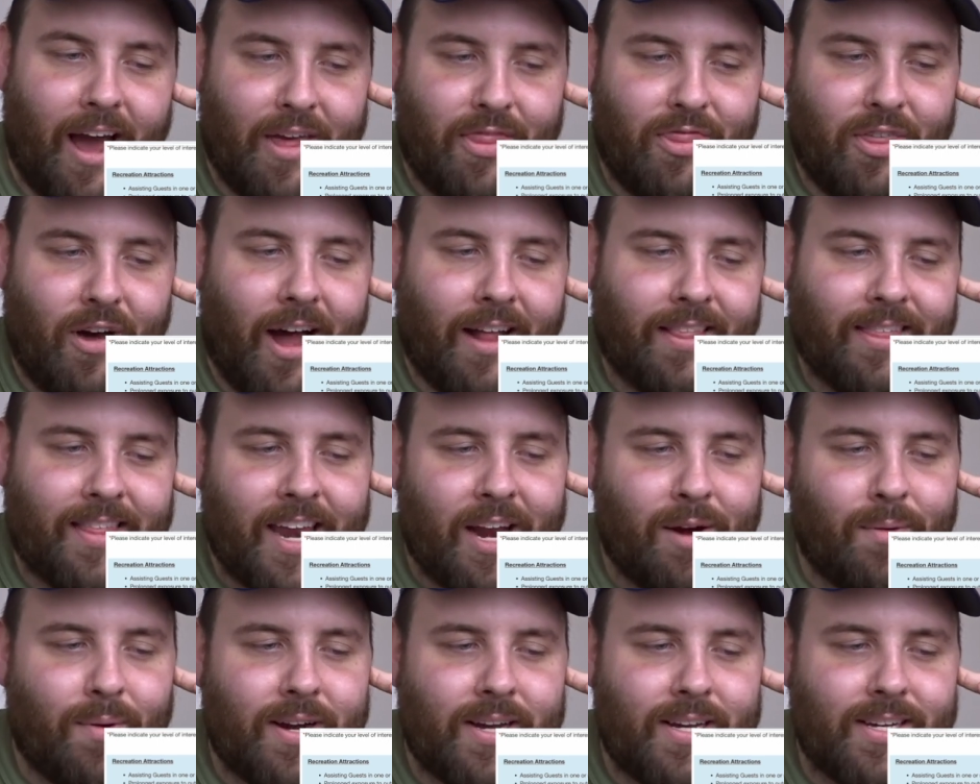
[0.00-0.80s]
I thought
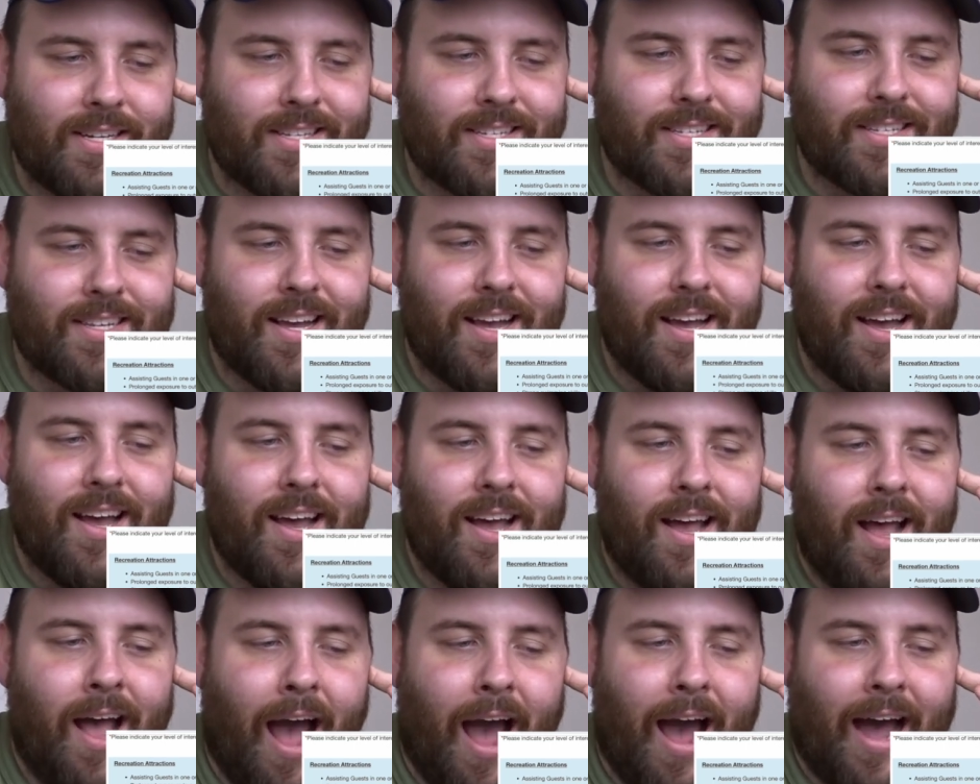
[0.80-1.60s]
that it was
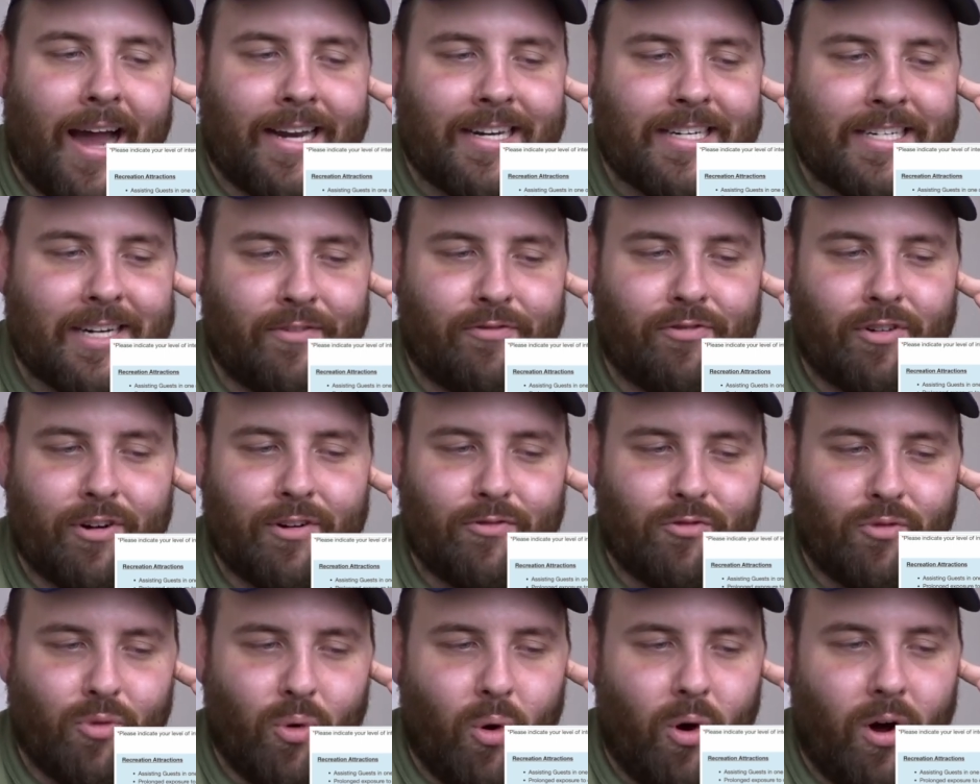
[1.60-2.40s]
a
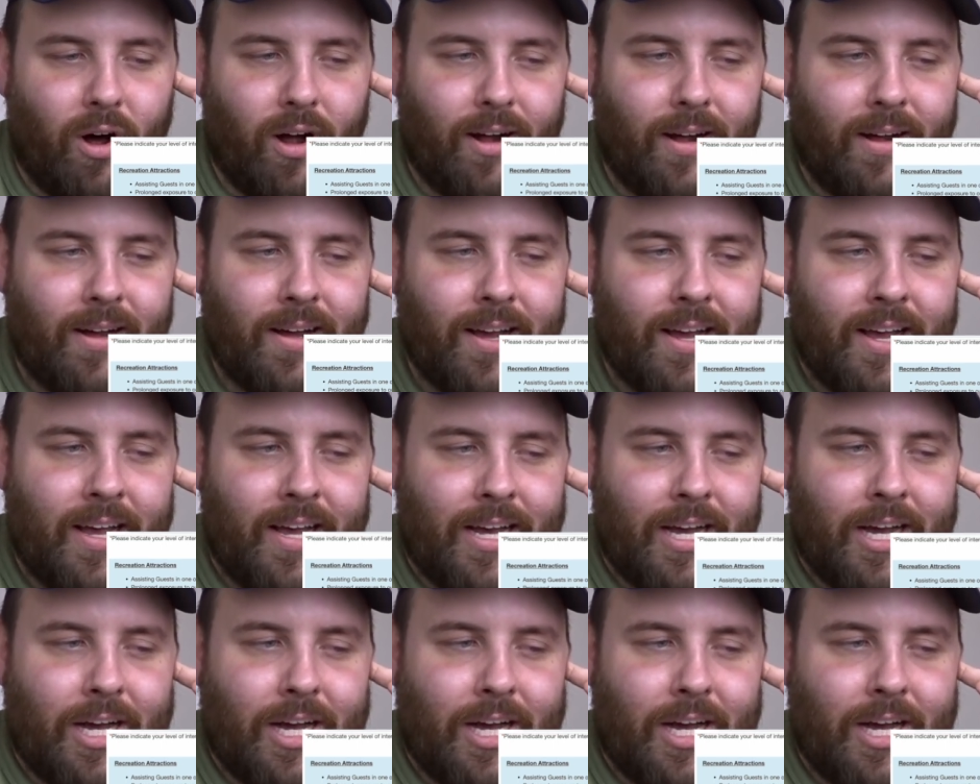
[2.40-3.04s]
different role,